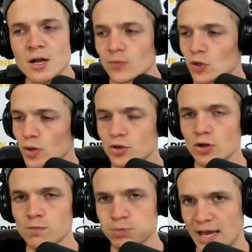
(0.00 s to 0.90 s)
to a
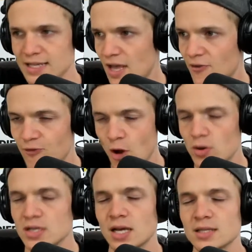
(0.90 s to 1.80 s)
new place and
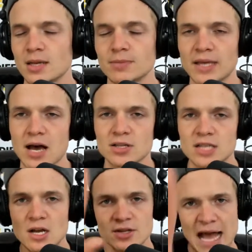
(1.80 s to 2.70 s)
focus on something else,
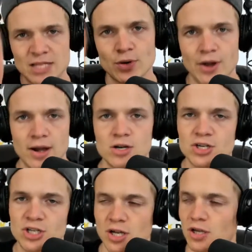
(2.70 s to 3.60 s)
that's where your energy
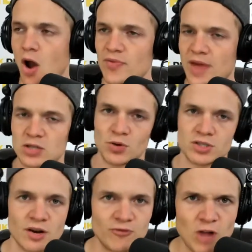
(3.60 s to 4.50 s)
is going to go and that's where it's
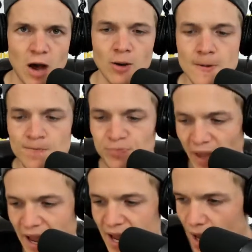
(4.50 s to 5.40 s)
going to flow.
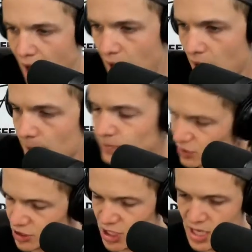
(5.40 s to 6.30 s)
And
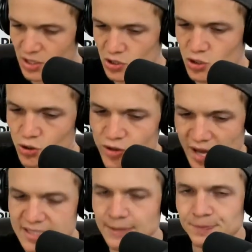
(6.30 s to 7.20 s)
she drew
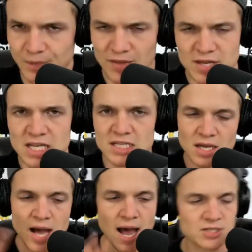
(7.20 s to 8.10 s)
this, and this is,
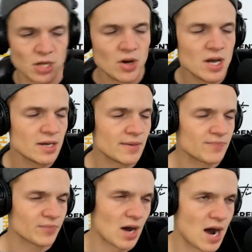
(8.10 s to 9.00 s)

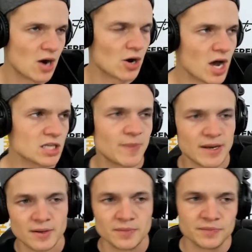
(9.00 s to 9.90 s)
her
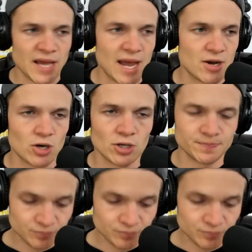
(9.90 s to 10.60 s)
husband and her